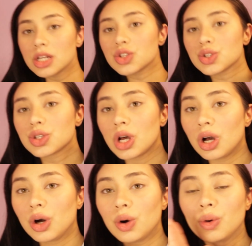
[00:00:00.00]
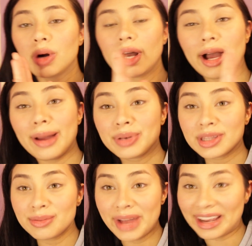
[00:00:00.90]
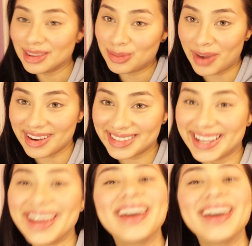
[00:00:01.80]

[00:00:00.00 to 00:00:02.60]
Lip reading: So I put them back in the box.